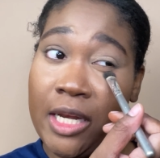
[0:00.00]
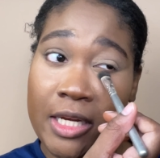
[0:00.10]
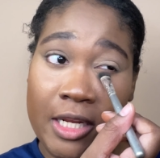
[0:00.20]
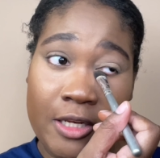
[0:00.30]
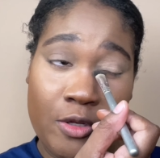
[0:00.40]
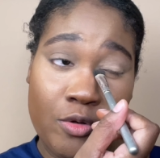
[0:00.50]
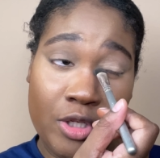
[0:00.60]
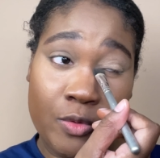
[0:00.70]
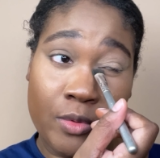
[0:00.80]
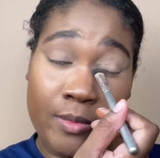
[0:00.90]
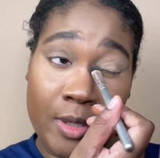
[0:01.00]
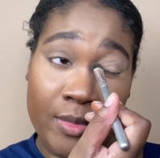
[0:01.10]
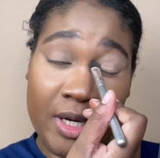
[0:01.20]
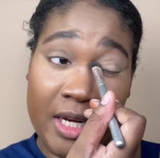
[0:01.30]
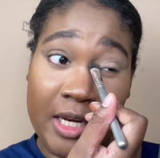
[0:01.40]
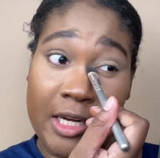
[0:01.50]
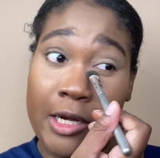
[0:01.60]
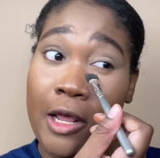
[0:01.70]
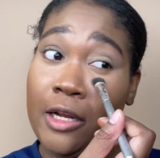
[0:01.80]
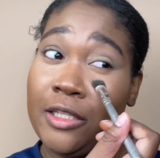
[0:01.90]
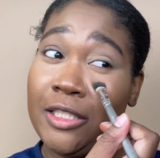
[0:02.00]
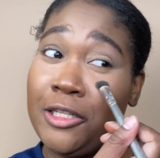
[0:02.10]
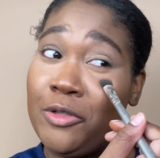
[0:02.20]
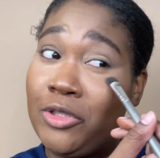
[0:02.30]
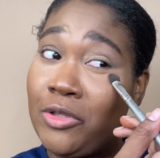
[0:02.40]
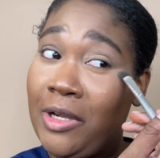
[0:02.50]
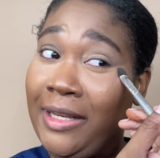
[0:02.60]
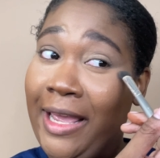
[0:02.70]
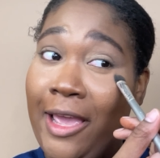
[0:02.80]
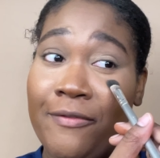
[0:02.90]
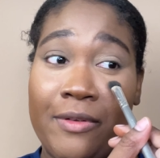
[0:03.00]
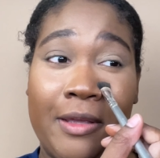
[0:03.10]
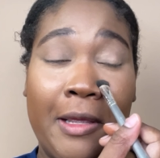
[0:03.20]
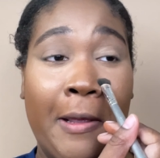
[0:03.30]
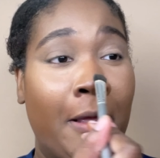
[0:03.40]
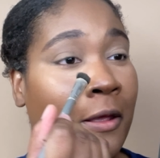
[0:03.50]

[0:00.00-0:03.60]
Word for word: and then you just remembered it, and then all of a sudden you start laughing.